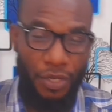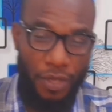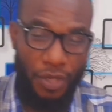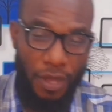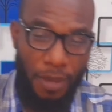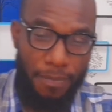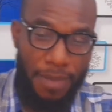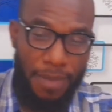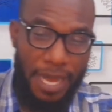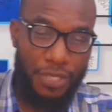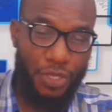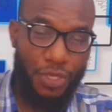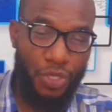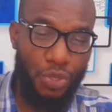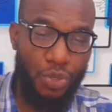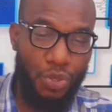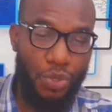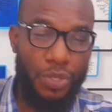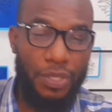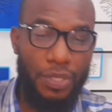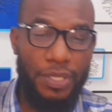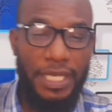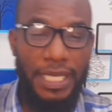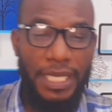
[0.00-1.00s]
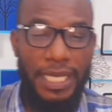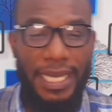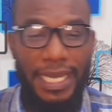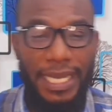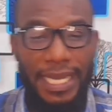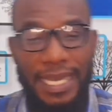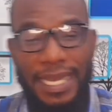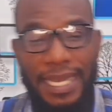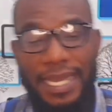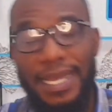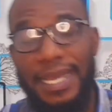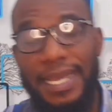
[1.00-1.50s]
Number two
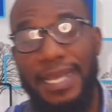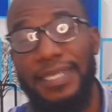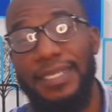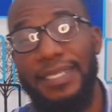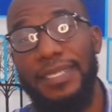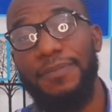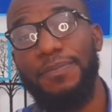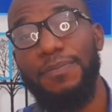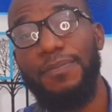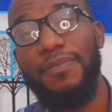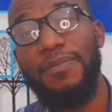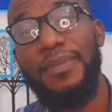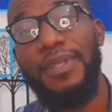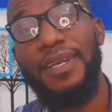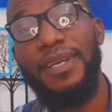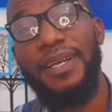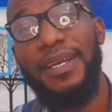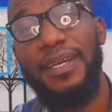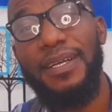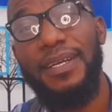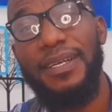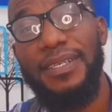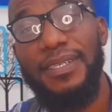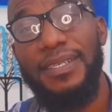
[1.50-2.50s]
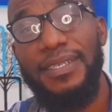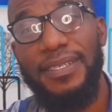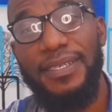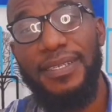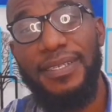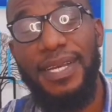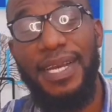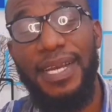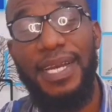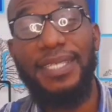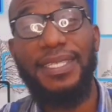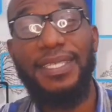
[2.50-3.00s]
is
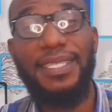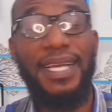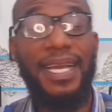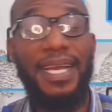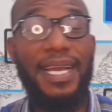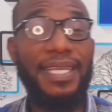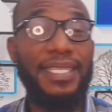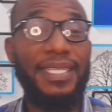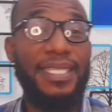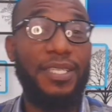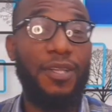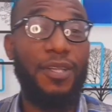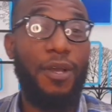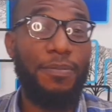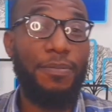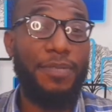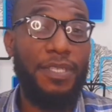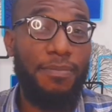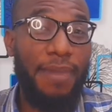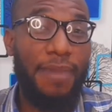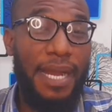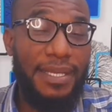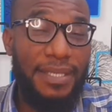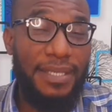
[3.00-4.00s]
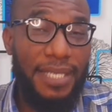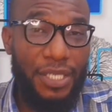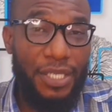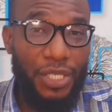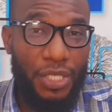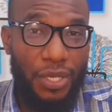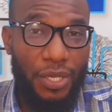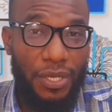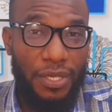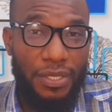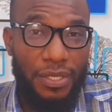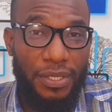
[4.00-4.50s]
search engine
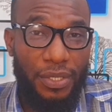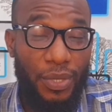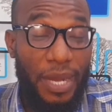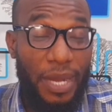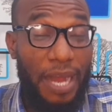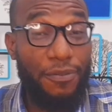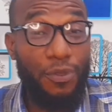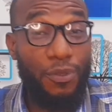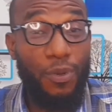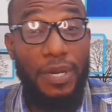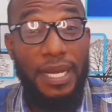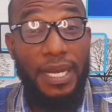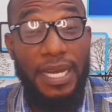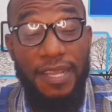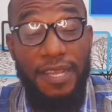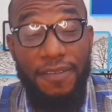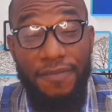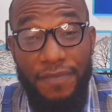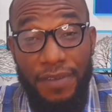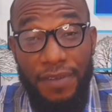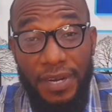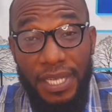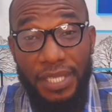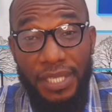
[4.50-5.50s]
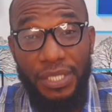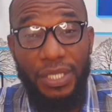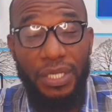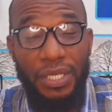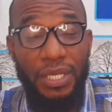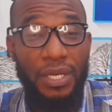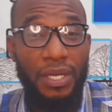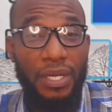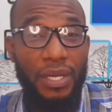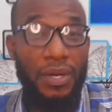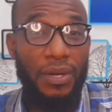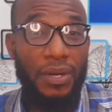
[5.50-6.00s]
optimization. You have to leverage
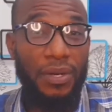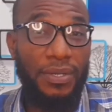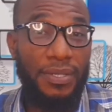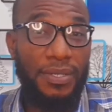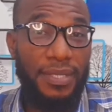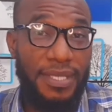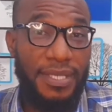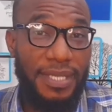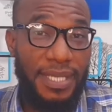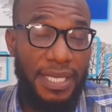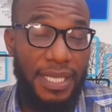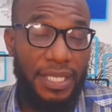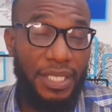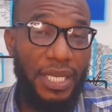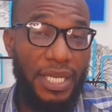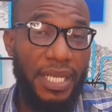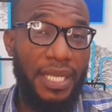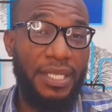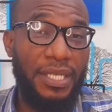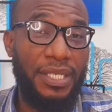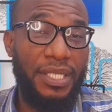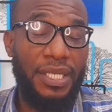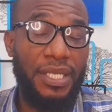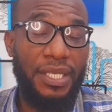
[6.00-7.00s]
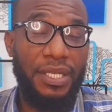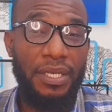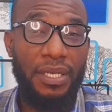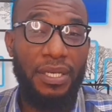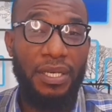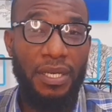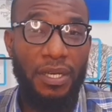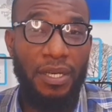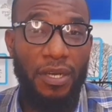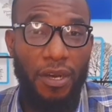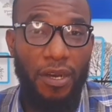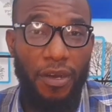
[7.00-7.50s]
on search engine
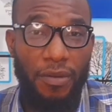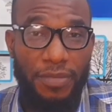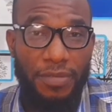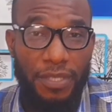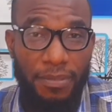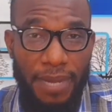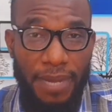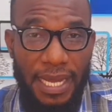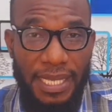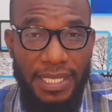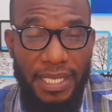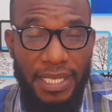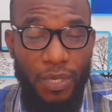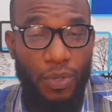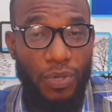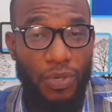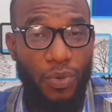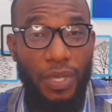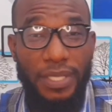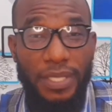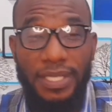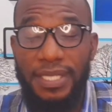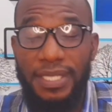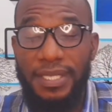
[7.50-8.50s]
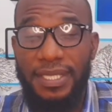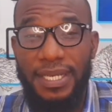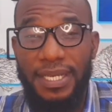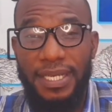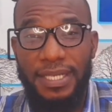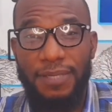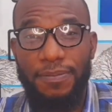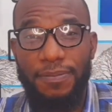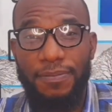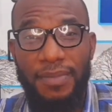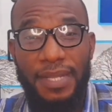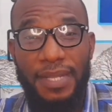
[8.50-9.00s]
optimization. What is
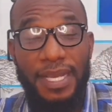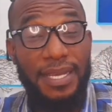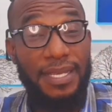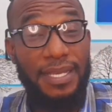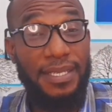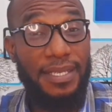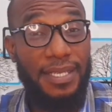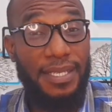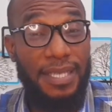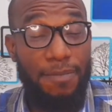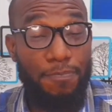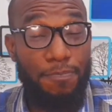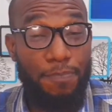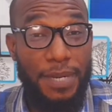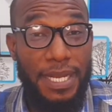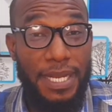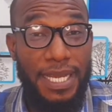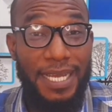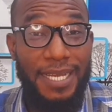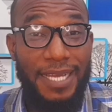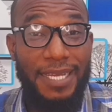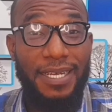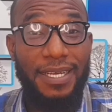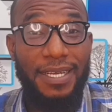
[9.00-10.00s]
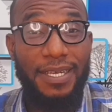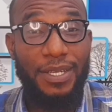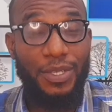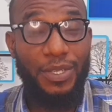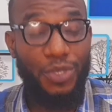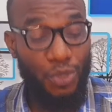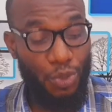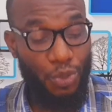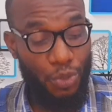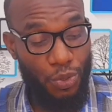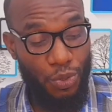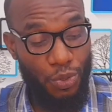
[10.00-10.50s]
it? It's simply
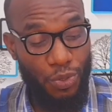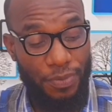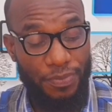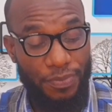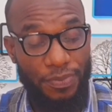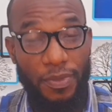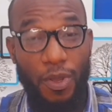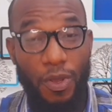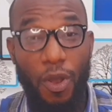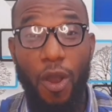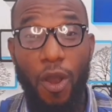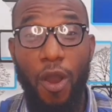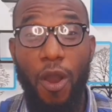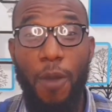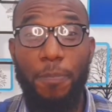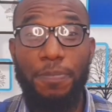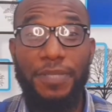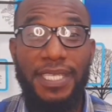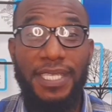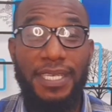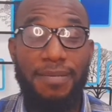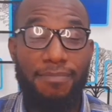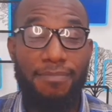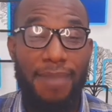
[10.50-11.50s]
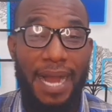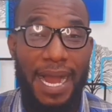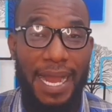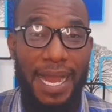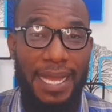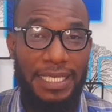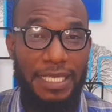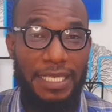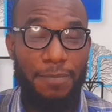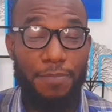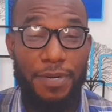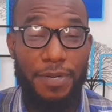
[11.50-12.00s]
to
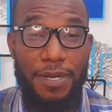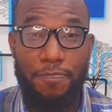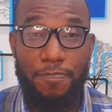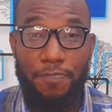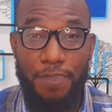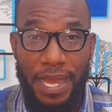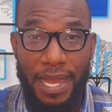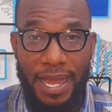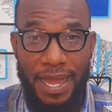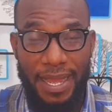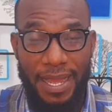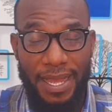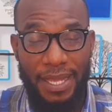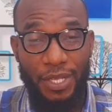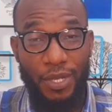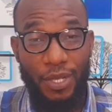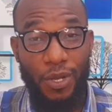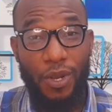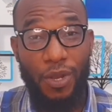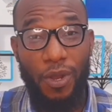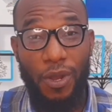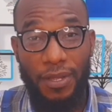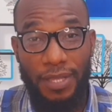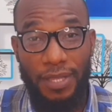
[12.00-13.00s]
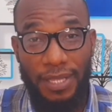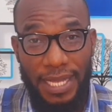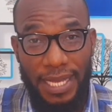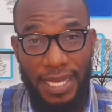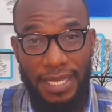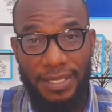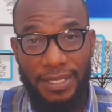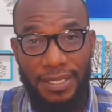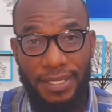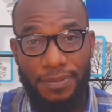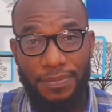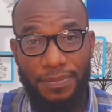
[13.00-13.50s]
optimize, prepare your
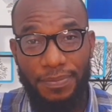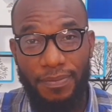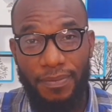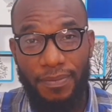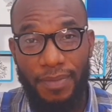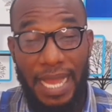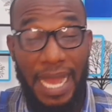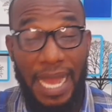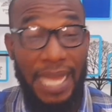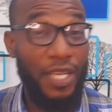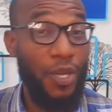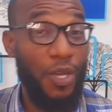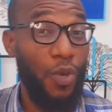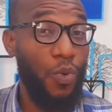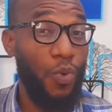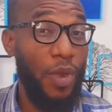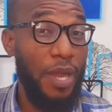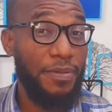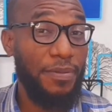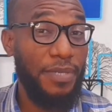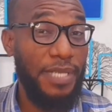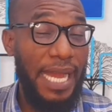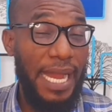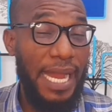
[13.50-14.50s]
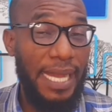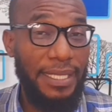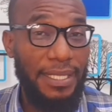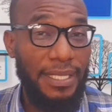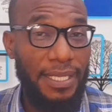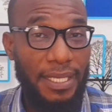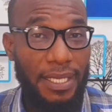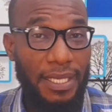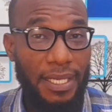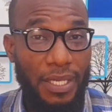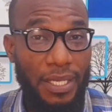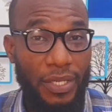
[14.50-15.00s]
content and your website
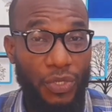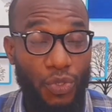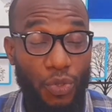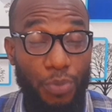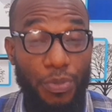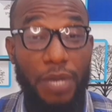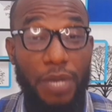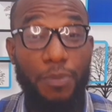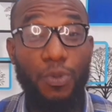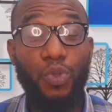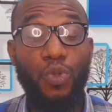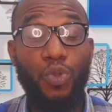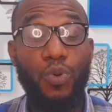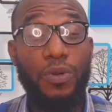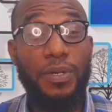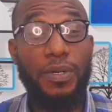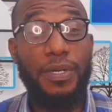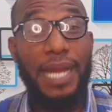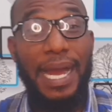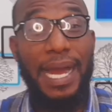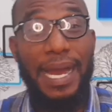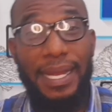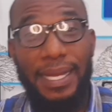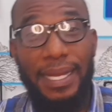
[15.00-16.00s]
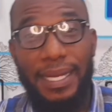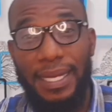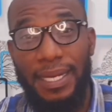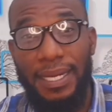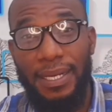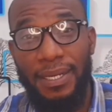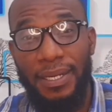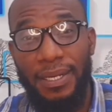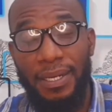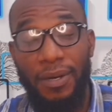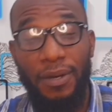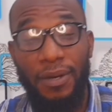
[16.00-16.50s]
to be able to rank
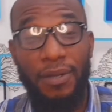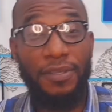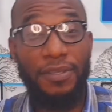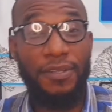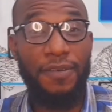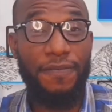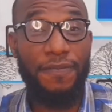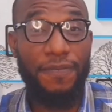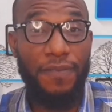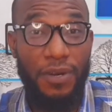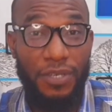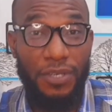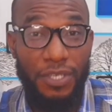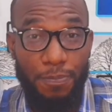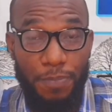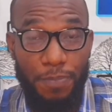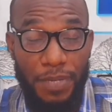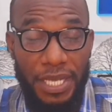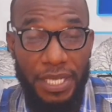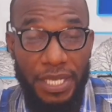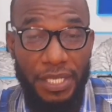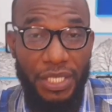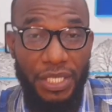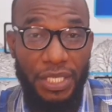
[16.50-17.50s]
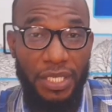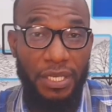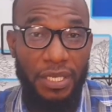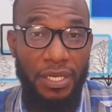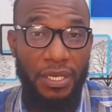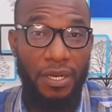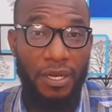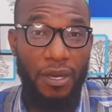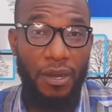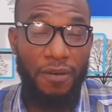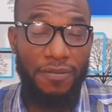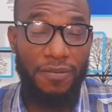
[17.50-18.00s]
on the first page
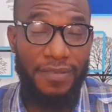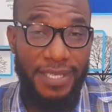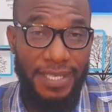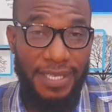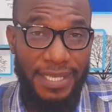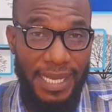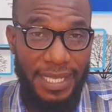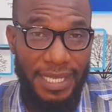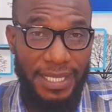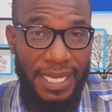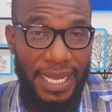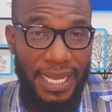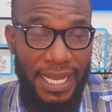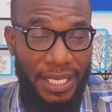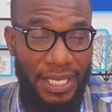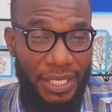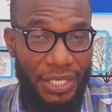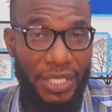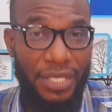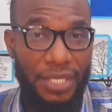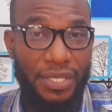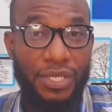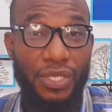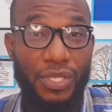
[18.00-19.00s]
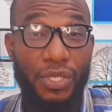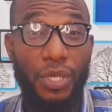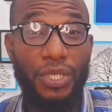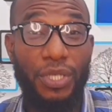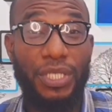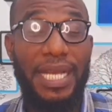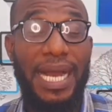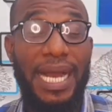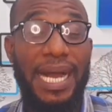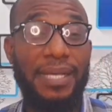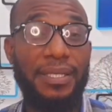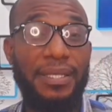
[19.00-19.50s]
of search engines such
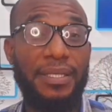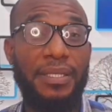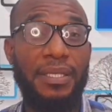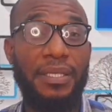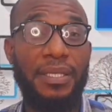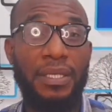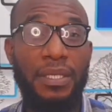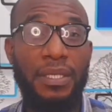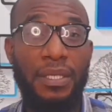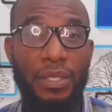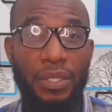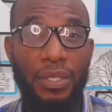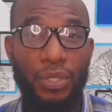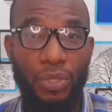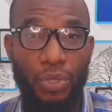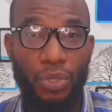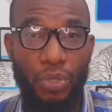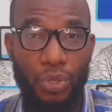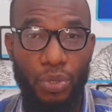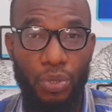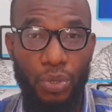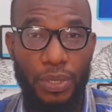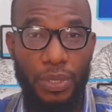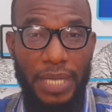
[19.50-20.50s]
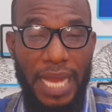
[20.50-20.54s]
as Google.